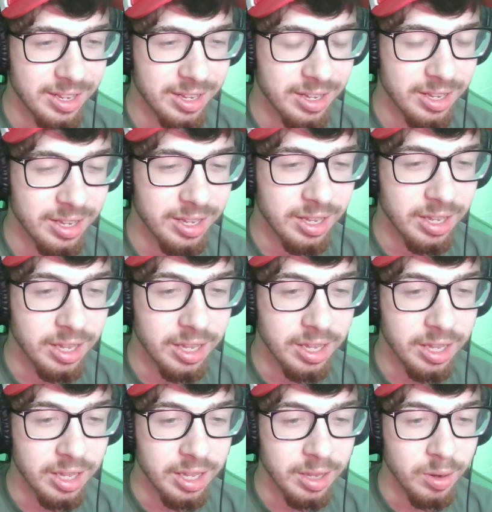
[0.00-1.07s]
out with her while
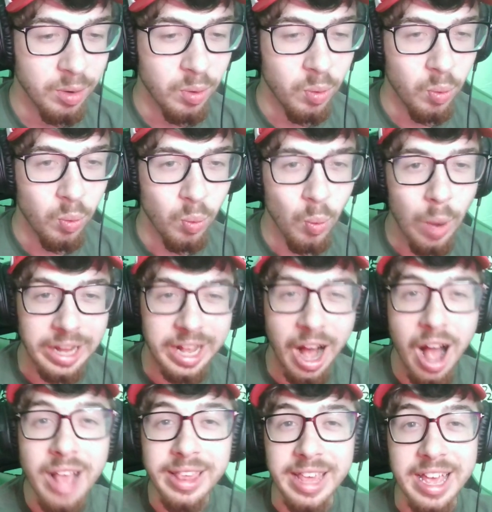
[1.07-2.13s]
watching Old Yeller. My
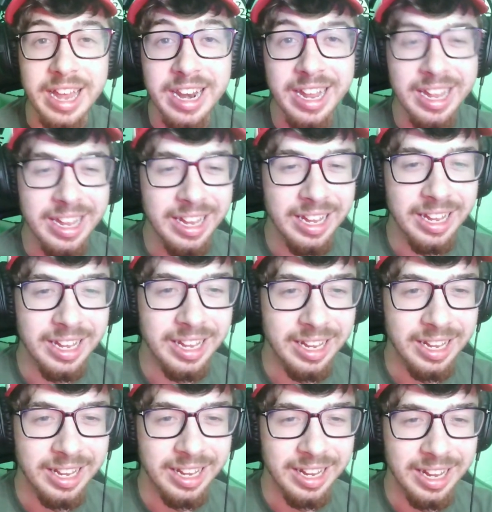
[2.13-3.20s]
cousin? Jerry
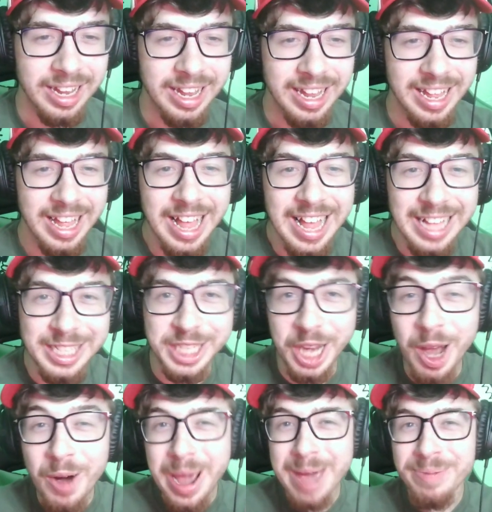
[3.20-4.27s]
Boy! Hey!
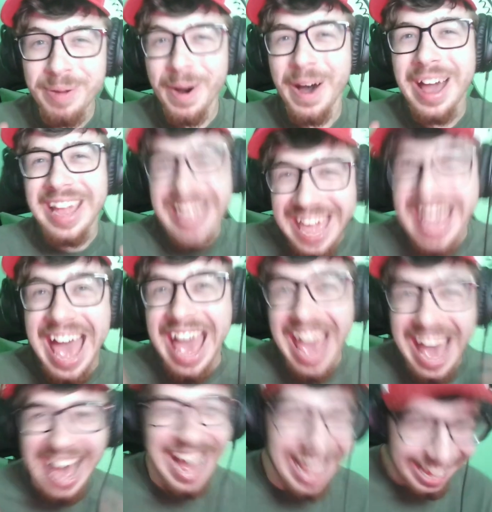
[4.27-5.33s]
Chili Boy,
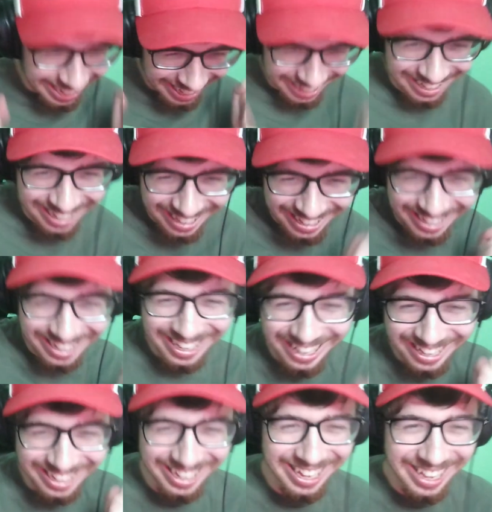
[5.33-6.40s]
yeah! Jeffy, what's this
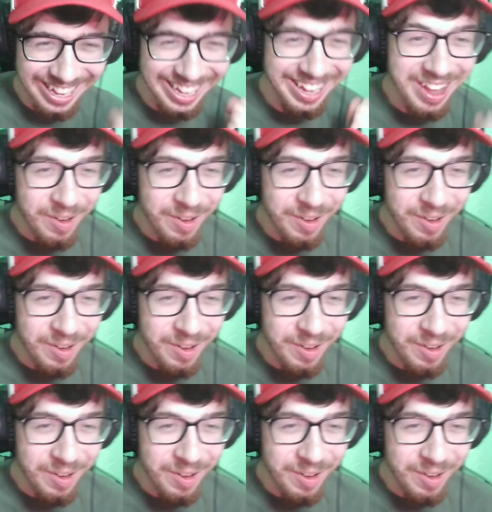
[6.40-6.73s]
ridiculous outfit?